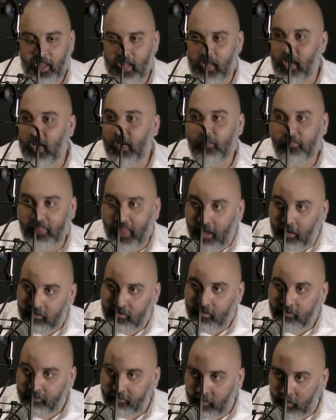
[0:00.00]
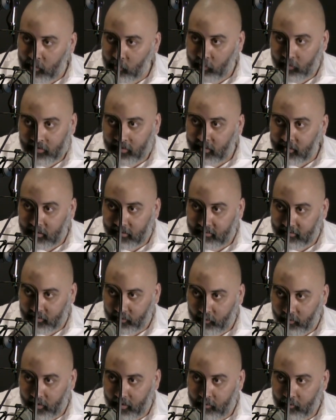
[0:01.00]
8,000 followers on
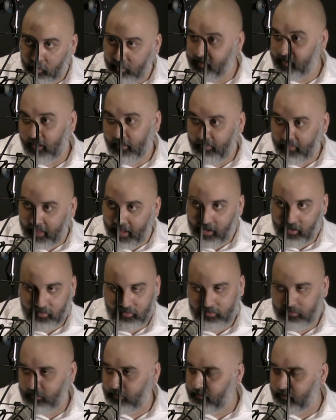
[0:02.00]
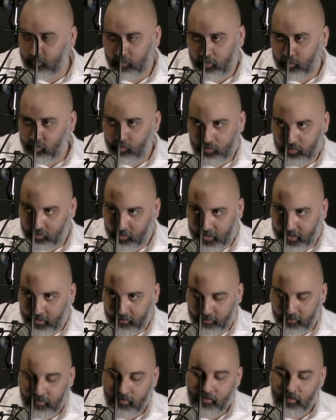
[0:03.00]
Instagram or 10,000 or
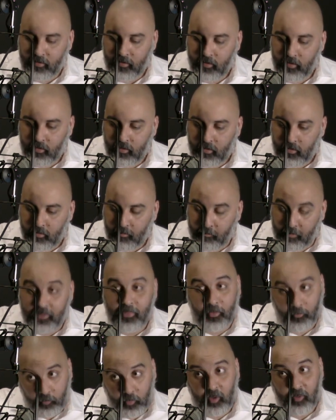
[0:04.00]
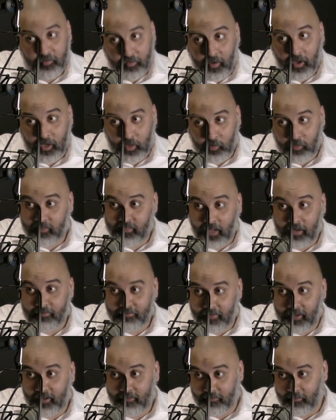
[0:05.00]
whatever, but they're real followers, not
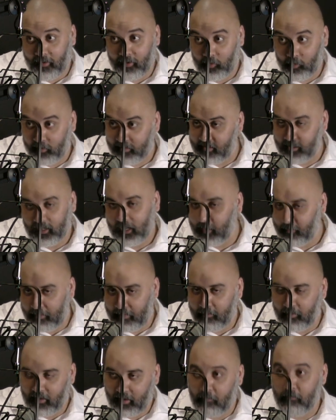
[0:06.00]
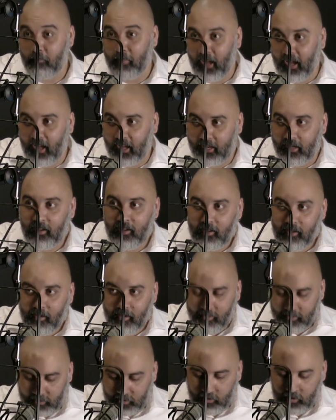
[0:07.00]
fake followers, because a lot of people can buy.
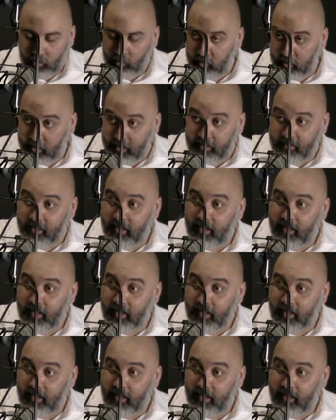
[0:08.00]
Look at the...